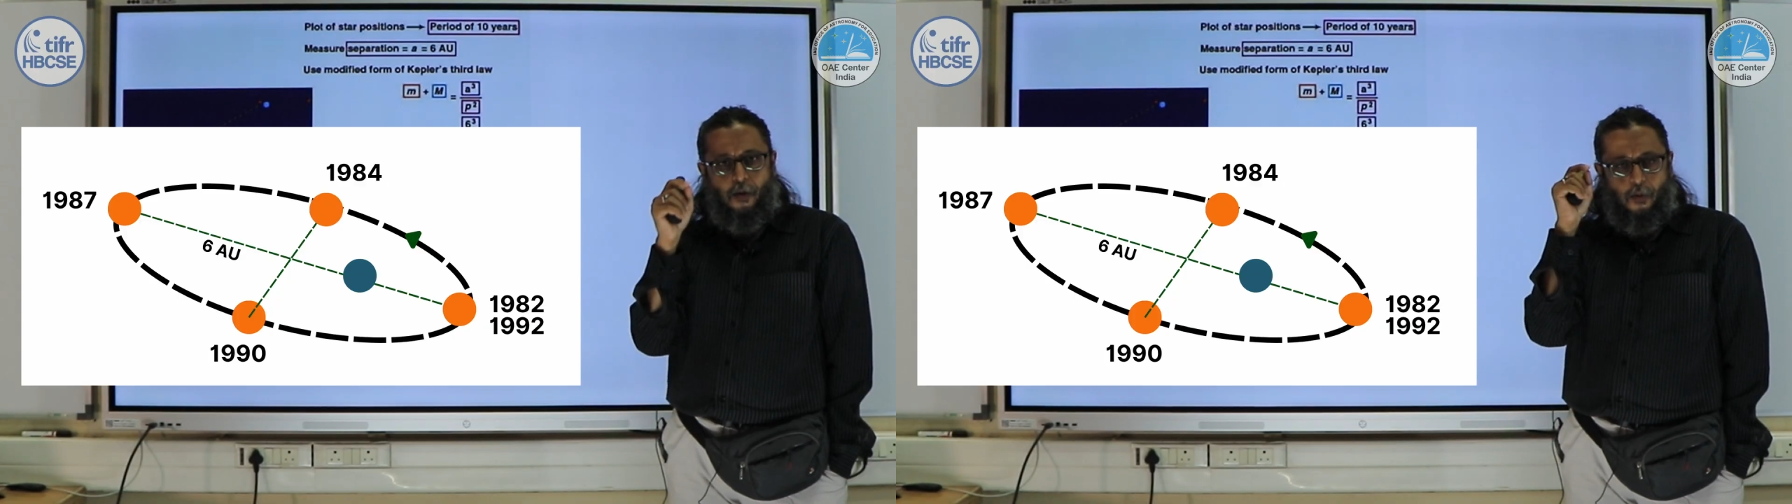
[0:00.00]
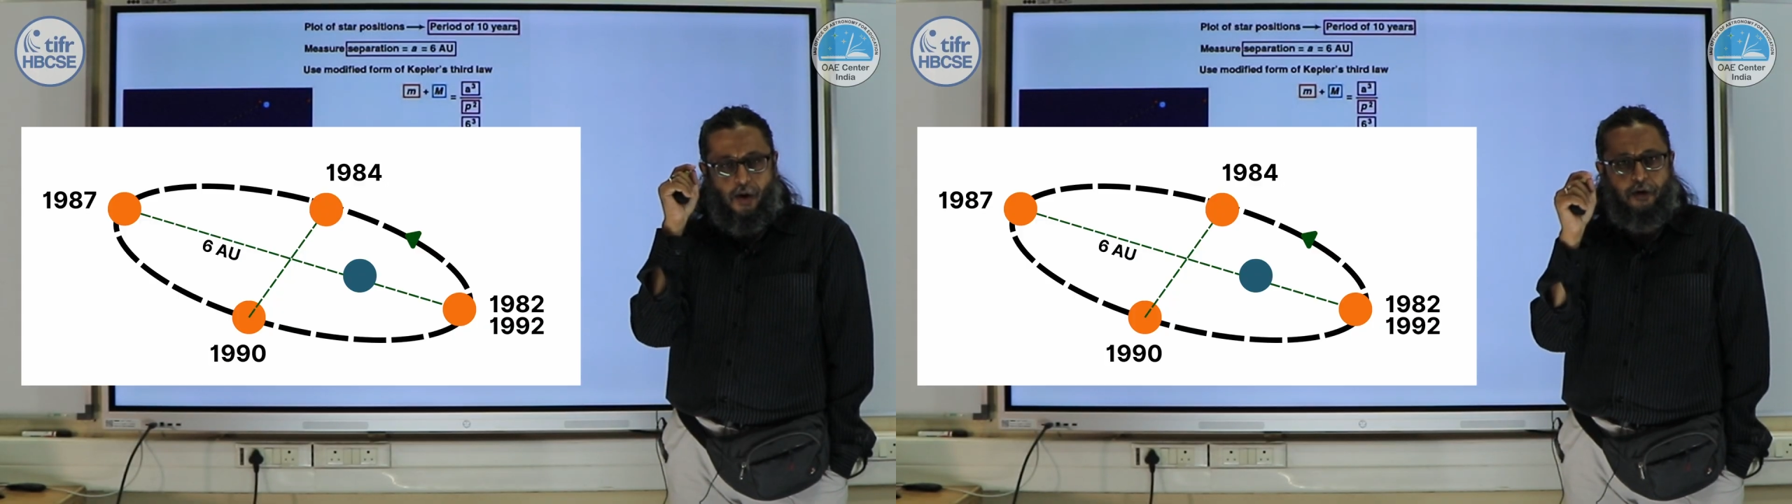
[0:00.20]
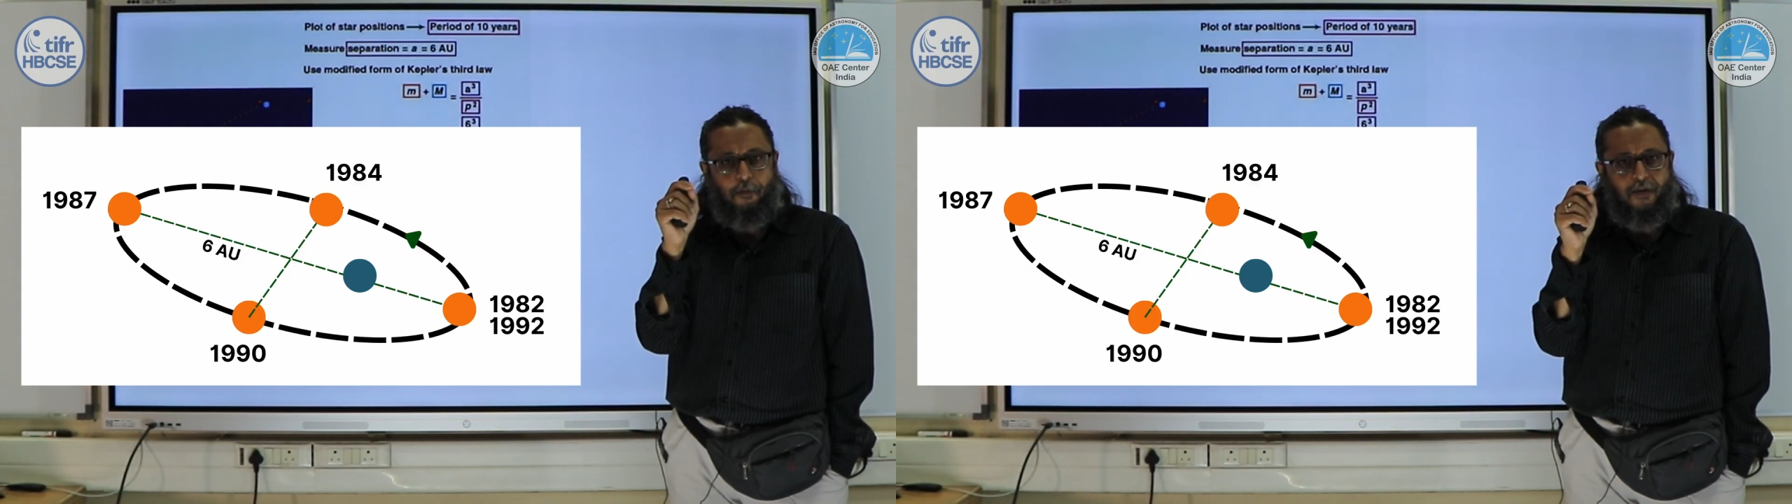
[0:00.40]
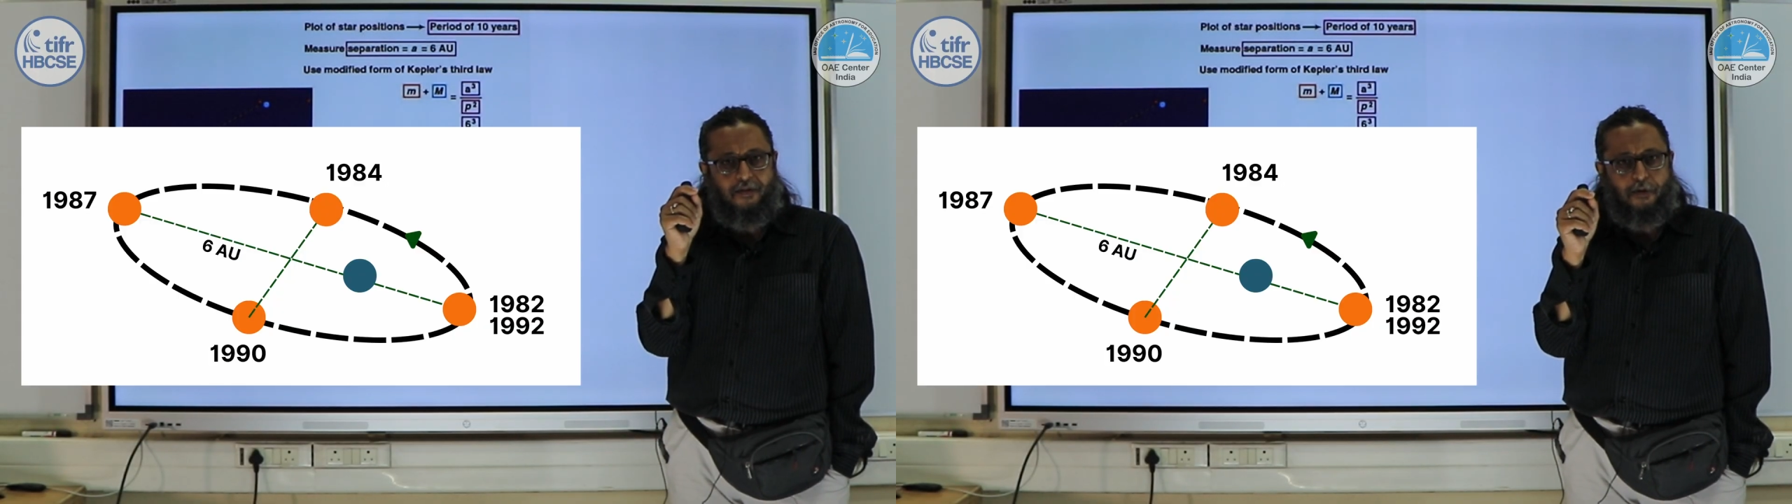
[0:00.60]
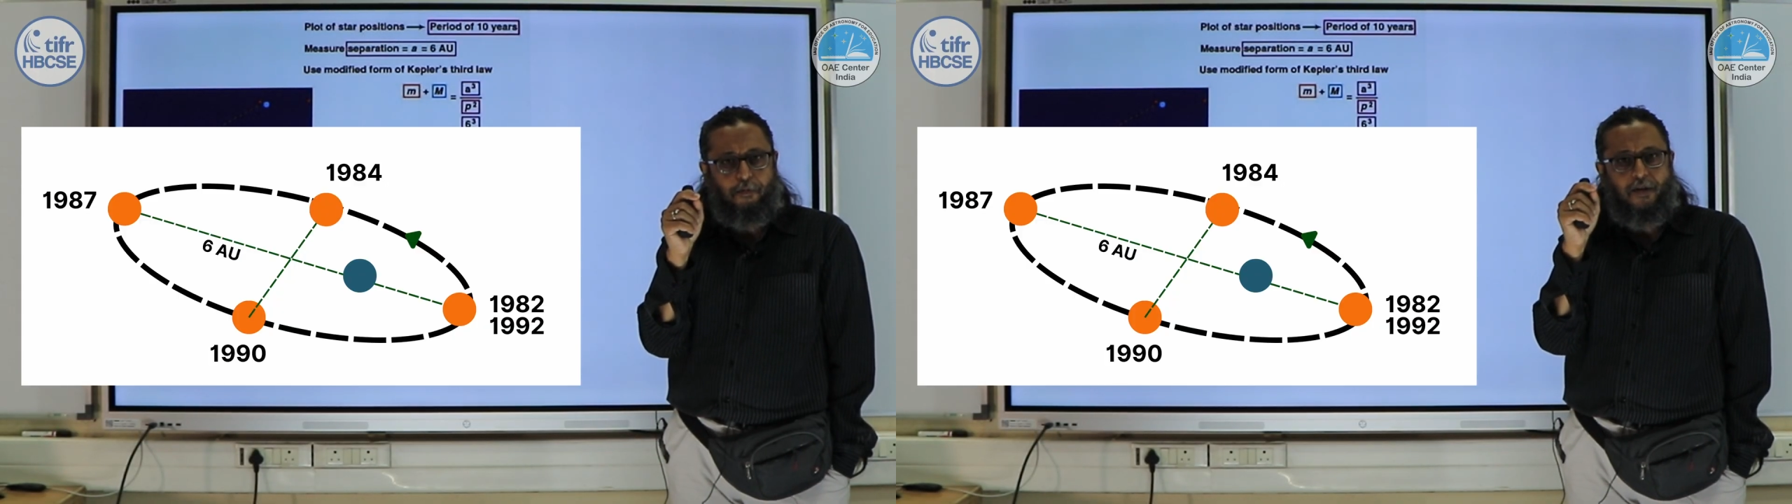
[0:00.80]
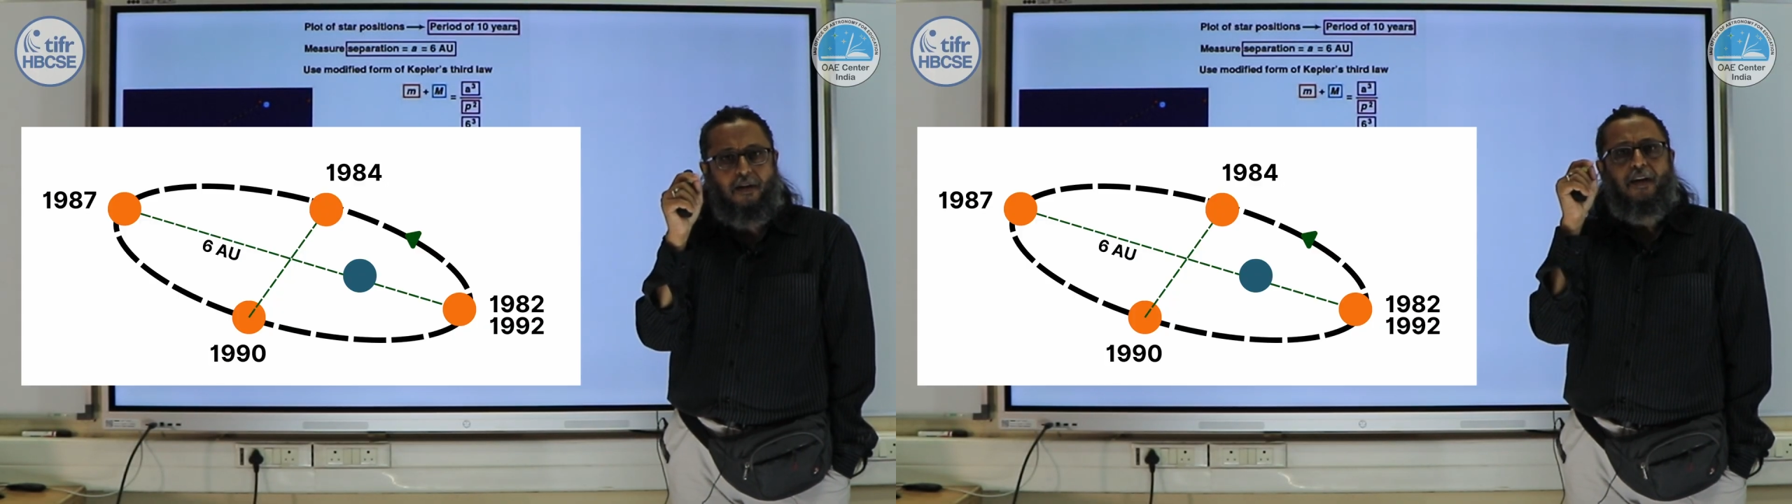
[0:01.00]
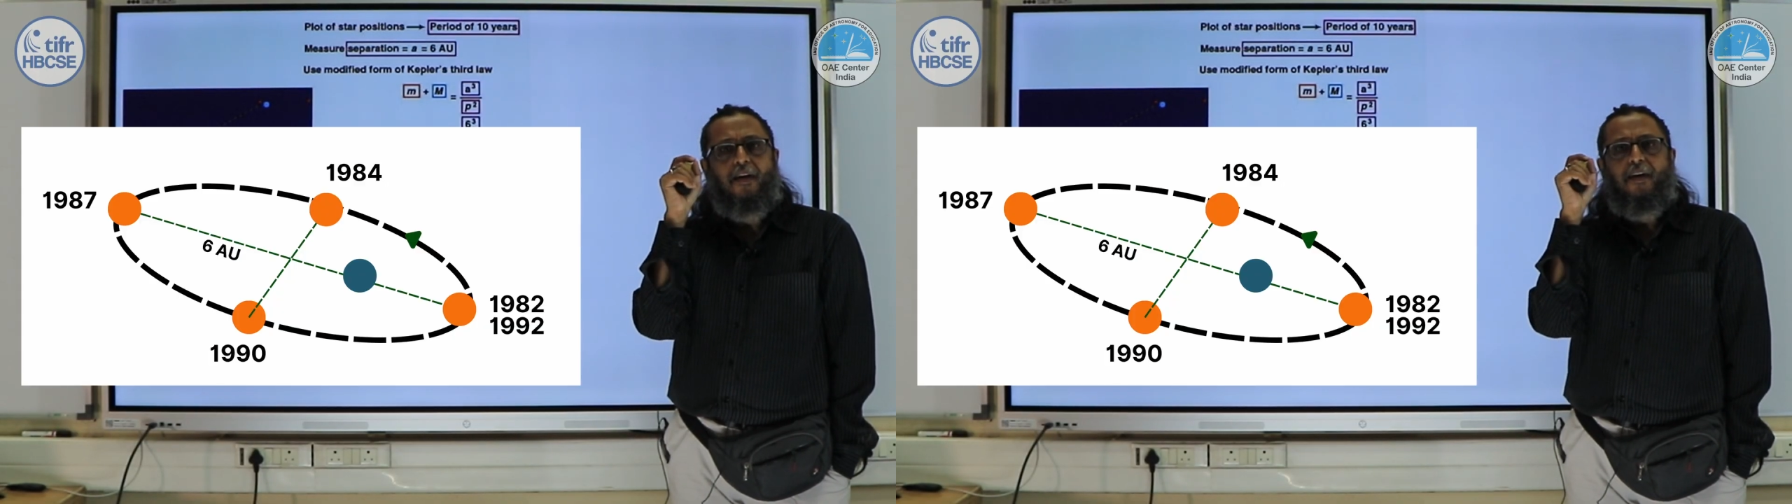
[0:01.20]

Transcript: One principle